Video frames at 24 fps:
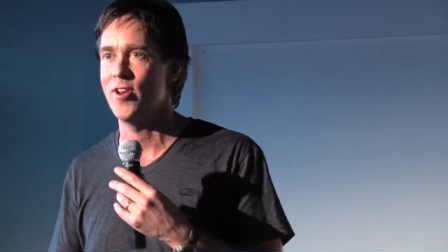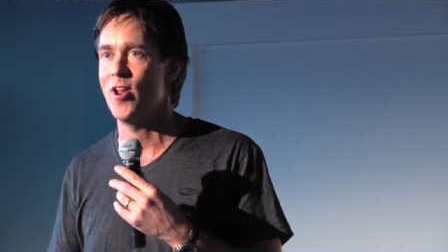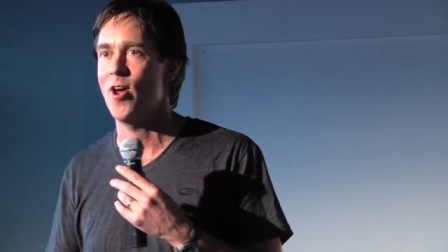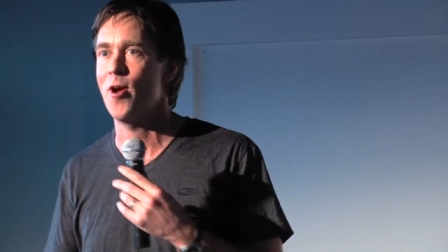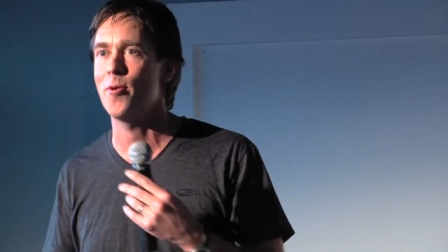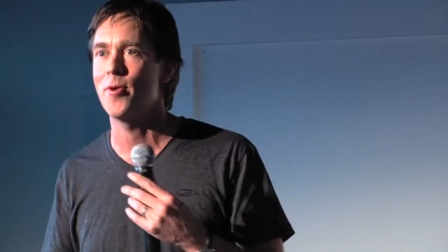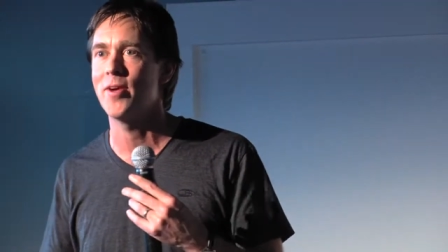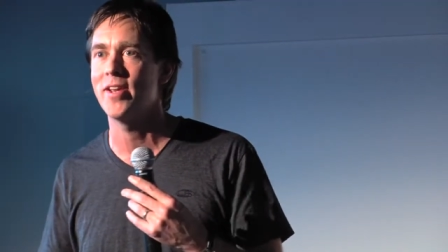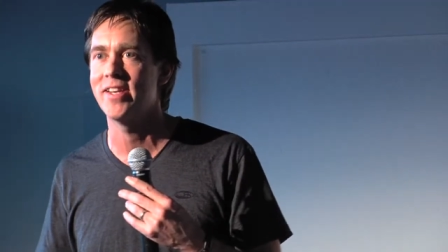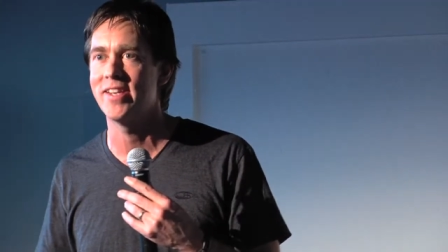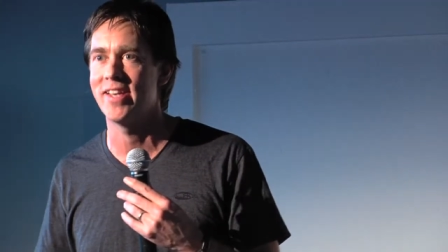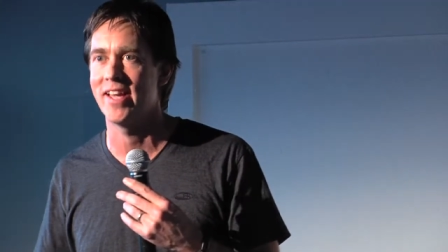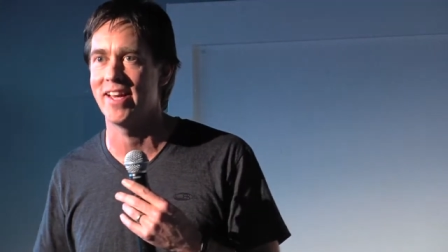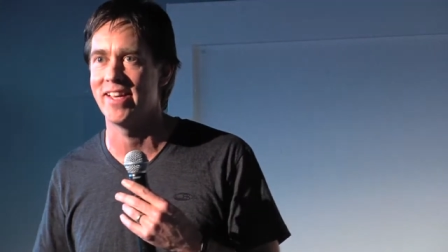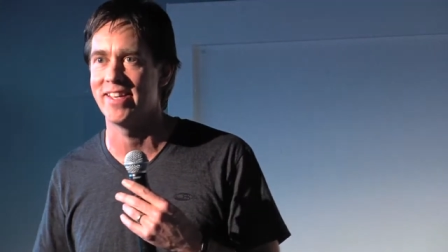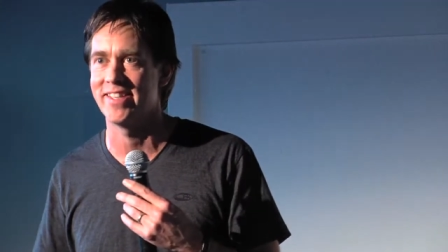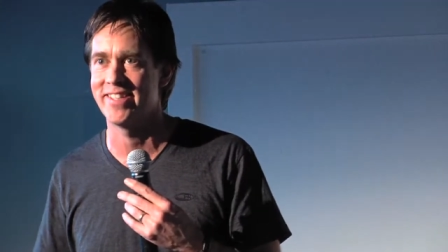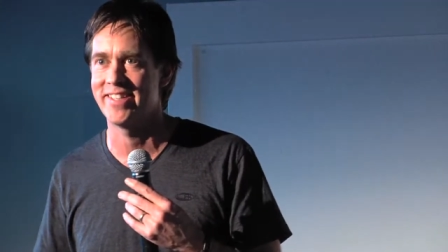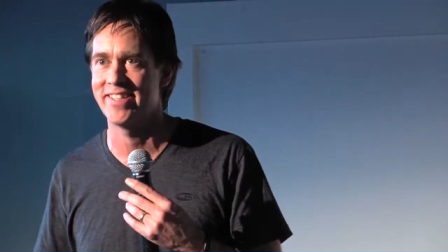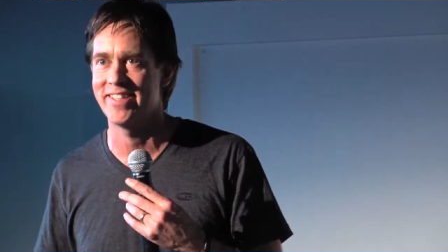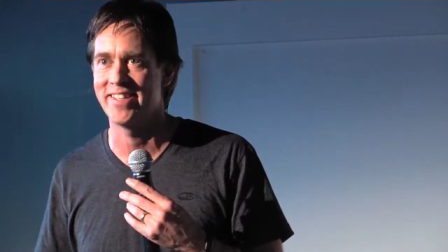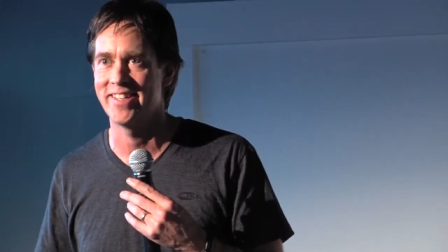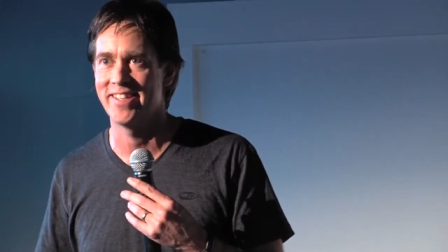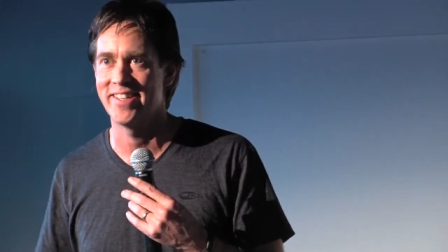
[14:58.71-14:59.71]
No one does.
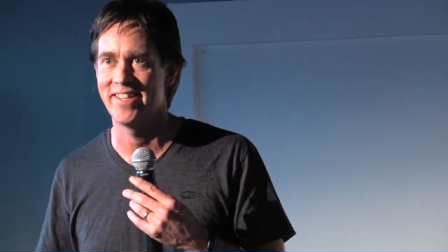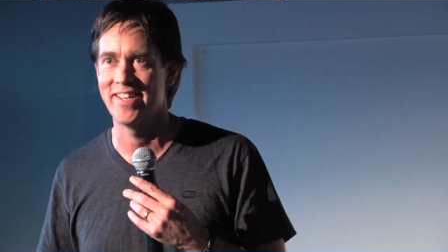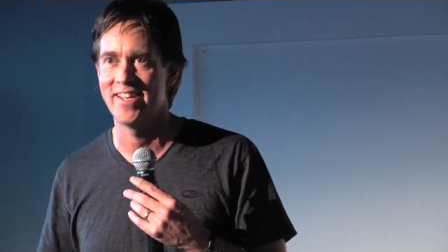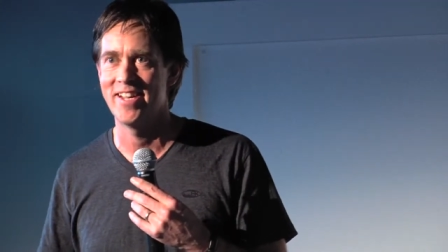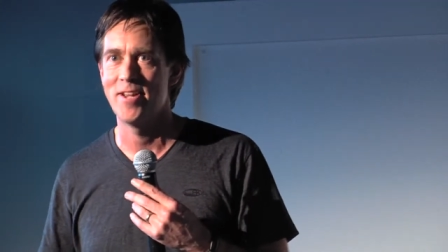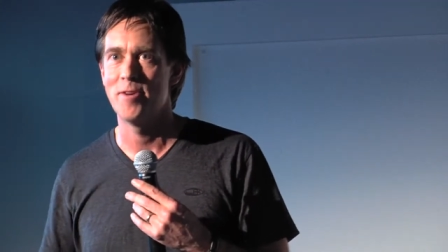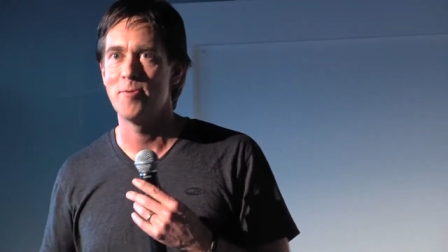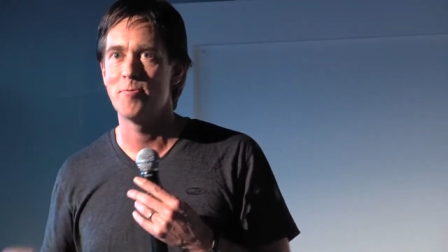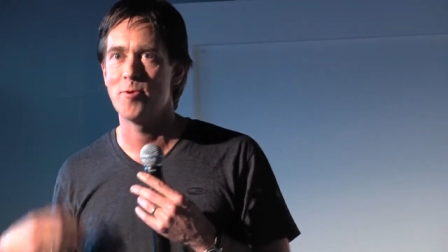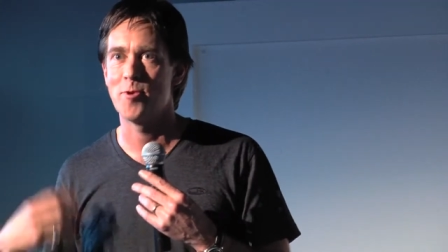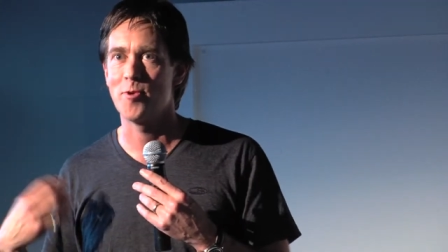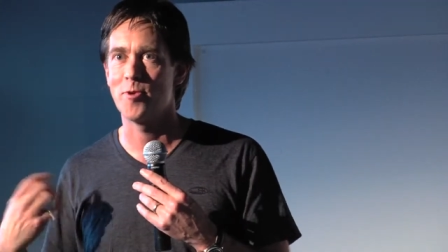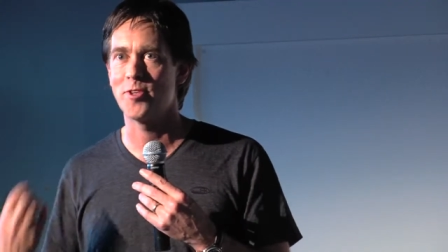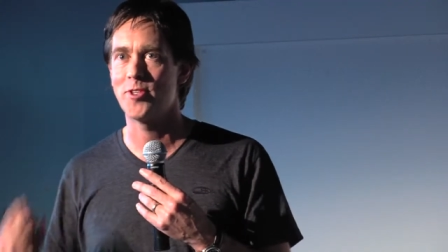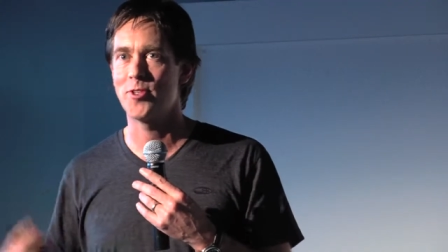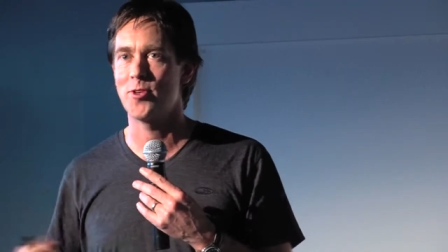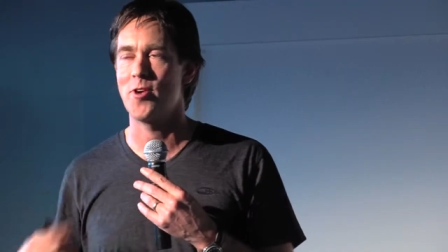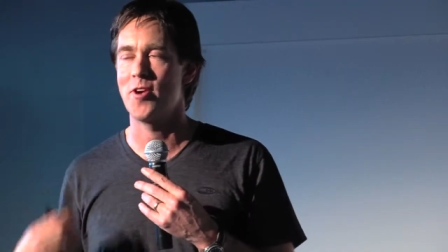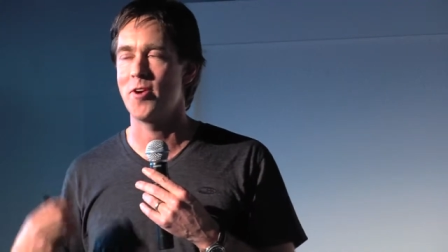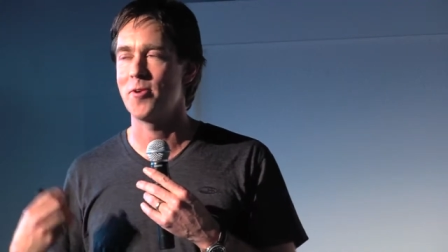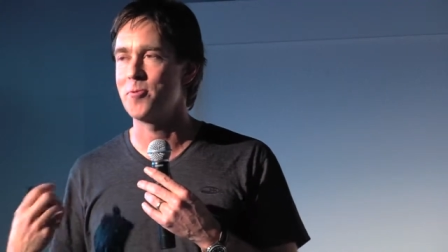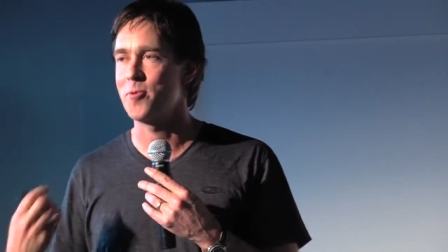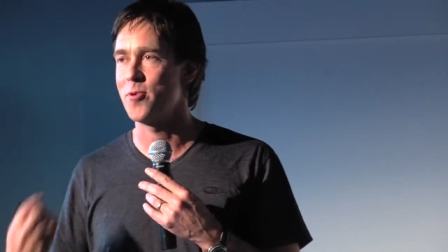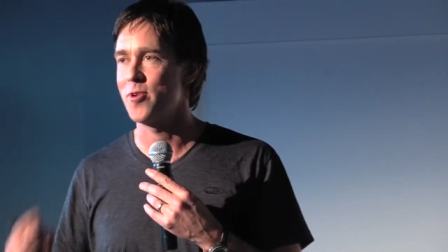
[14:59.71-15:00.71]
We're all
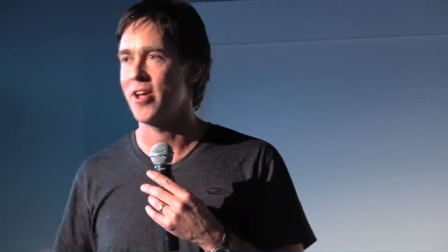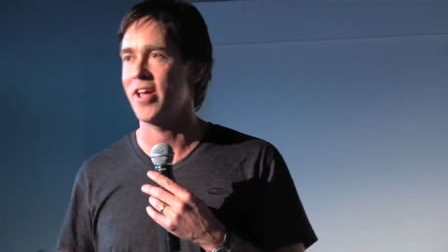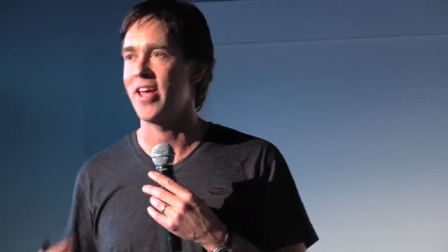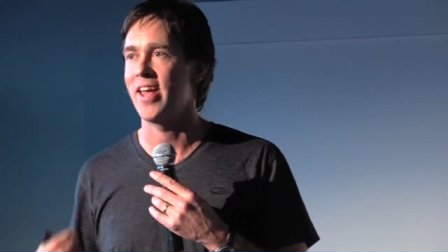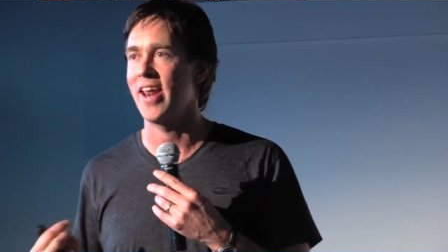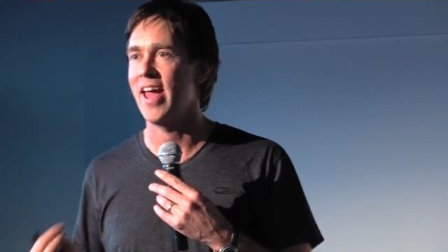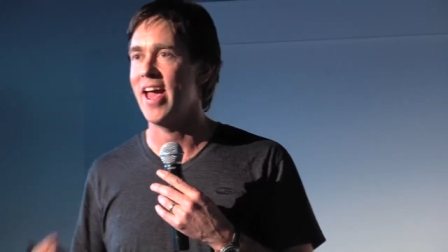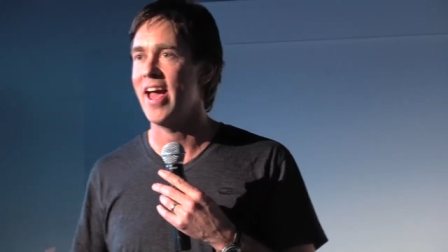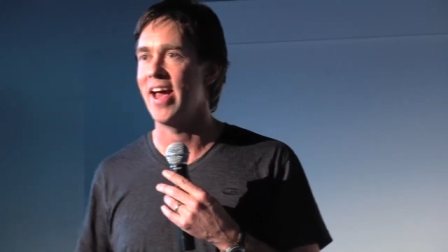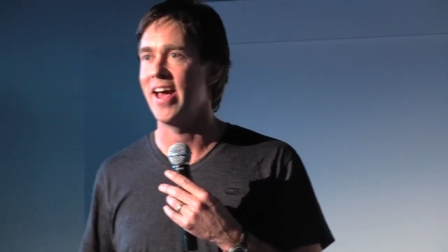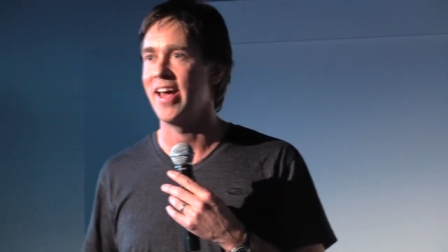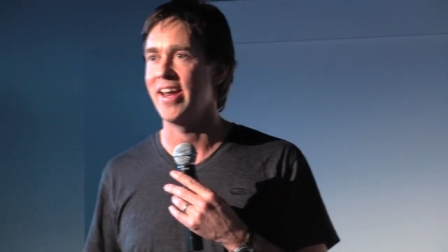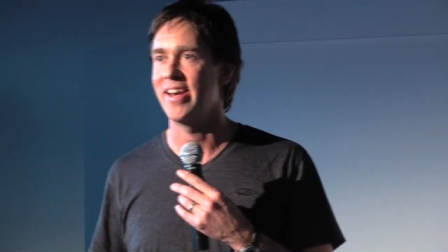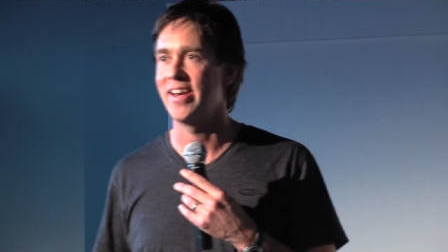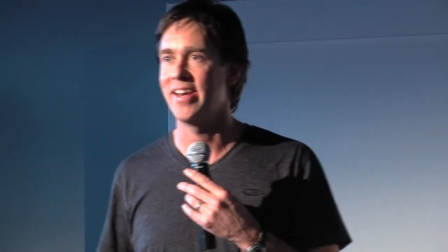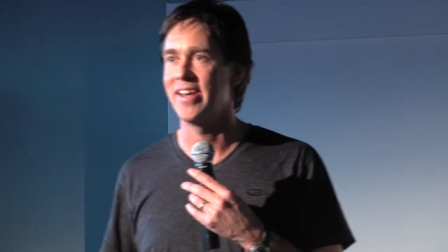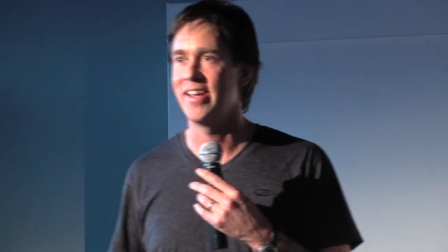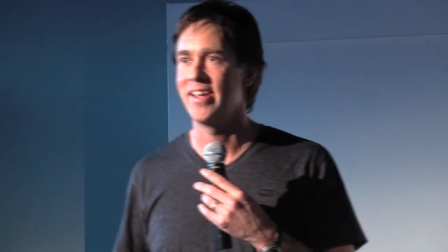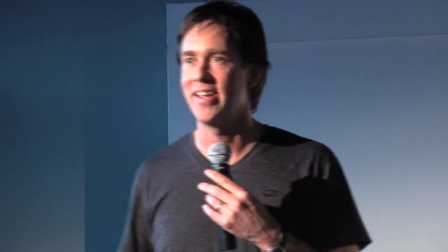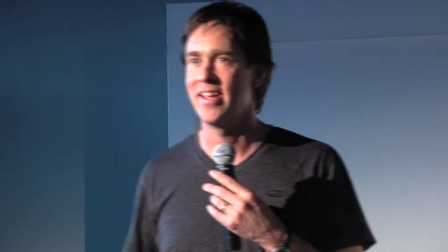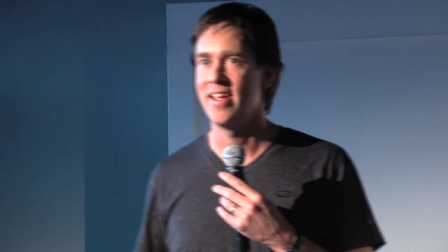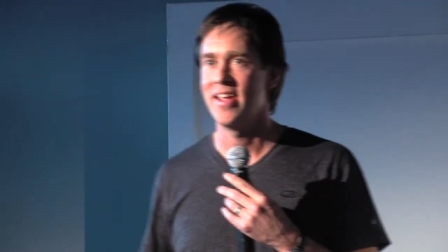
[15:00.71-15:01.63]
trying to work it out.